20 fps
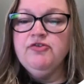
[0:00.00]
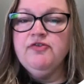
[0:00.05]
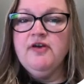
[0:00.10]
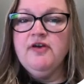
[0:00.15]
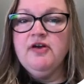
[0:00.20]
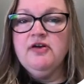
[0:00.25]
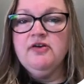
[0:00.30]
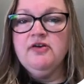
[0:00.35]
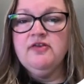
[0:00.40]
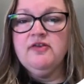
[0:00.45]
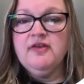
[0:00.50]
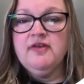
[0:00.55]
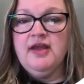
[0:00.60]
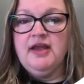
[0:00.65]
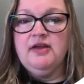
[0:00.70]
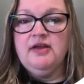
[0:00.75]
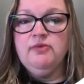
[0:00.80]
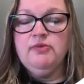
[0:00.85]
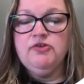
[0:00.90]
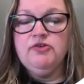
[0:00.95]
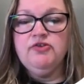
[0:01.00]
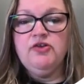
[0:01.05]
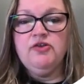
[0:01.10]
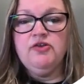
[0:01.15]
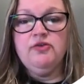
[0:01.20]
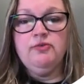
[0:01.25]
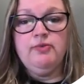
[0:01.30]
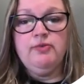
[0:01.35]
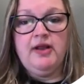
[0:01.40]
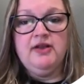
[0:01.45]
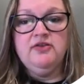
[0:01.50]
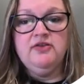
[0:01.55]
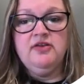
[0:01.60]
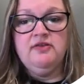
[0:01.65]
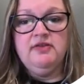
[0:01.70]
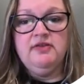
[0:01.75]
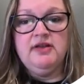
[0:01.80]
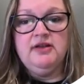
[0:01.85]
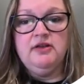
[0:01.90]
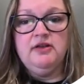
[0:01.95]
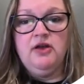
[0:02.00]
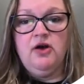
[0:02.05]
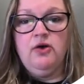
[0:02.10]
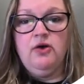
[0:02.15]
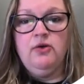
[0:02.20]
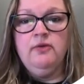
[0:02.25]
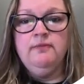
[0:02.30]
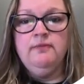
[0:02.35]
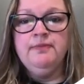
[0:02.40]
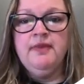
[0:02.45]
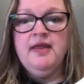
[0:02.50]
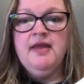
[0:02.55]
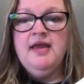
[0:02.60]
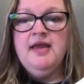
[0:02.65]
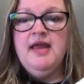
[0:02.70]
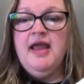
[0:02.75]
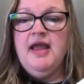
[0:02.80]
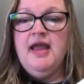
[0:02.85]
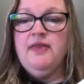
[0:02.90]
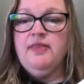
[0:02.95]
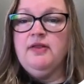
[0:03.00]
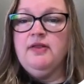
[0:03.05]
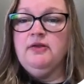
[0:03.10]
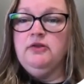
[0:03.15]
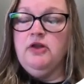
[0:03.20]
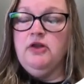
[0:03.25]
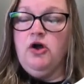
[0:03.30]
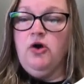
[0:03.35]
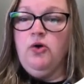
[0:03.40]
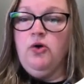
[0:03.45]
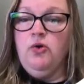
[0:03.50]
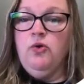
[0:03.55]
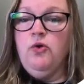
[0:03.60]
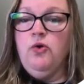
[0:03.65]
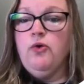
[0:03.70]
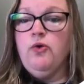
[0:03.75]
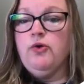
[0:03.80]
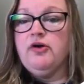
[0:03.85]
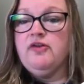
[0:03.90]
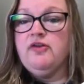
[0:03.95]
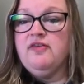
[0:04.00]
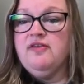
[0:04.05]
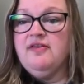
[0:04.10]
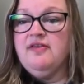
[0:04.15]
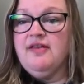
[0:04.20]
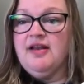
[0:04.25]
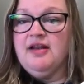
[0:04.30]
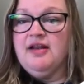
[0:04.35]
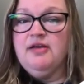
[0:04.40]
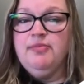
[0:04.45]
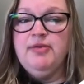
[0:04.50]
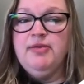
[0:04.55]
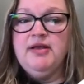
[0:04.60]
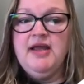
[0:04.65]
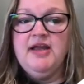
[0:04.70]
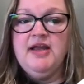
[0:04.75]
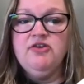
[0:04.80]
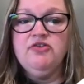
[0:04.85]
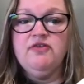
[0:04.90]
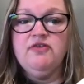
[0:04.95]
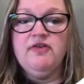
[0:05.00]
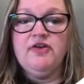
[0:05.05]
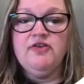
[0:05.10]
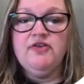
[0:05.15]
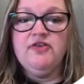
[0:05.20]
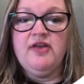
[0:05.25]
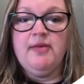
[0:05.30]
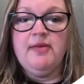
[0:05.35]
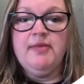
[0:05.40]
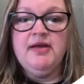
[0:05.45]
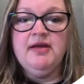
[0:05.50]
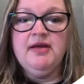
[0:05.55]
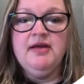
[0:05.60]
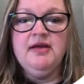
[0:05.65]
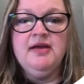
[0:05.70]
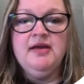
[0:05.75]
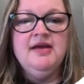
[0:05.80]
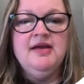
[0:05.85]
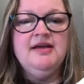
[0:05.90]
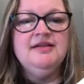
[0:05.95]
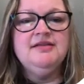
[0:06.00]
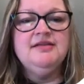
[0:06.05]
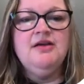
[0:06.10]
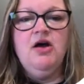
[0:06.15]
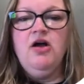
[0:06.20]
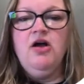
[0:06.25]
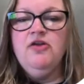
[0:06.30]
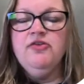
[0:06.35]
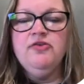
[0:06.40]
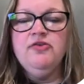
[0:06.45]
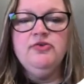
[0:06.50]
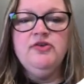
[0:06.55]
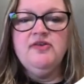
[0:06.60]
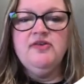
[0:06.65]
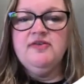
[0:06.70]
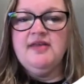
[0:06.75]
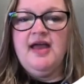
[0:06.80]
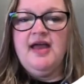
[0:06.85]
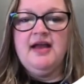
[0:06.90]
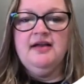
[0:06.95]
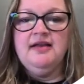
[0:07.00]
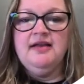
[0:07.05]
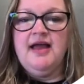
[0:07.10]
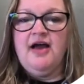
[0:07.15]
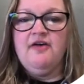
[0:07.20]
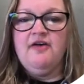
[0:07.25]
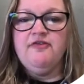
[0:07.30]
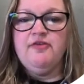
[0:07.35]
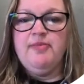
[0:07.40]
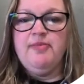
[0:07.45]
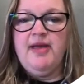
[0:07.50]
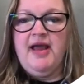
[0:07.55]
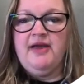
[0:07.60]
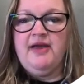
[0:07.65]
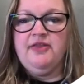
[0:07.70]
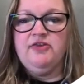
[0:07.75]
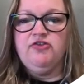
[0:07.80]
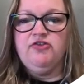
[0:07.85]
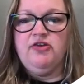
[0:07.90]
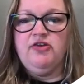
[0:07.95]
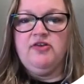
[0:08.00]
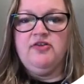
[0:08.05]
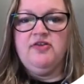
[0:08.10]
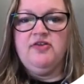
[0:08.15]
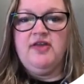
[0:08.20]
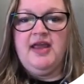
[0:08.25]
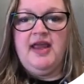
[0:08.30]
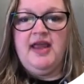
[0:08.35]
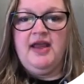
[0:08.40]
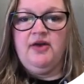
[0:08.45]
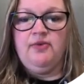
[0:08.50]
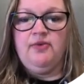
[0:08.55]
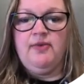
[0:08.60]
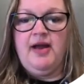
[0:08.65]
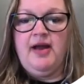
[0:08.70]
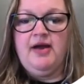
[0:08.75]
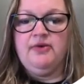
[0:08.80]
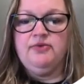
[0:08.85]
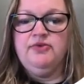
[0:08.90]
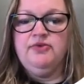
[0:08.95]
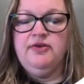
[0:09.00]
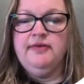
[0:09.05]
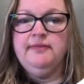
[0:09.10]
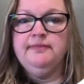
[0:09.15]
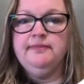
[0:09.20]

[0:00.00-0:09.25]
our skin, which is relatively low, and the low or acidic pH of our stomach also does not allow for pathogens to hang around.